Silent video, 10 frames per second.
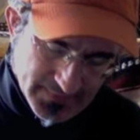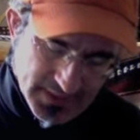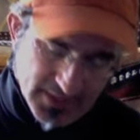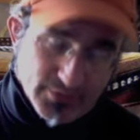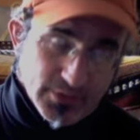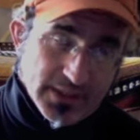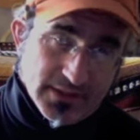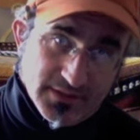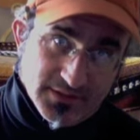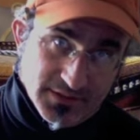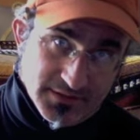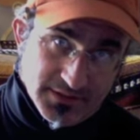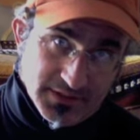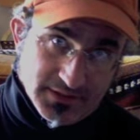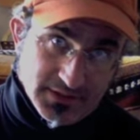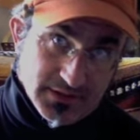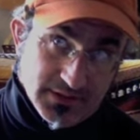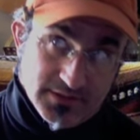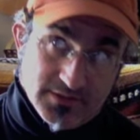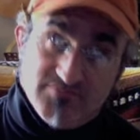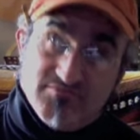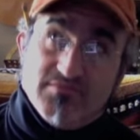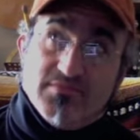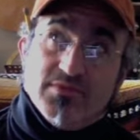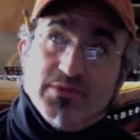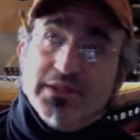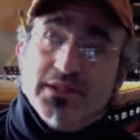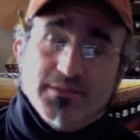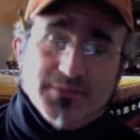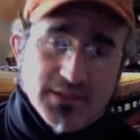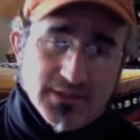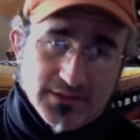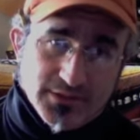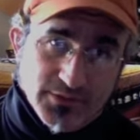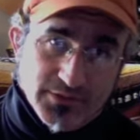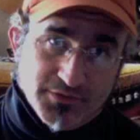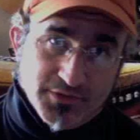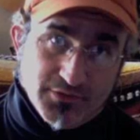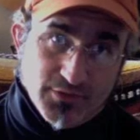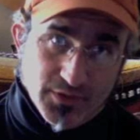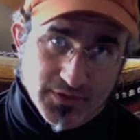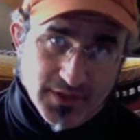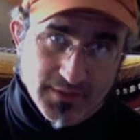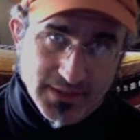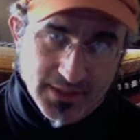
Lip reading: They've read the series at least 3 times. I think they're going for the 4th time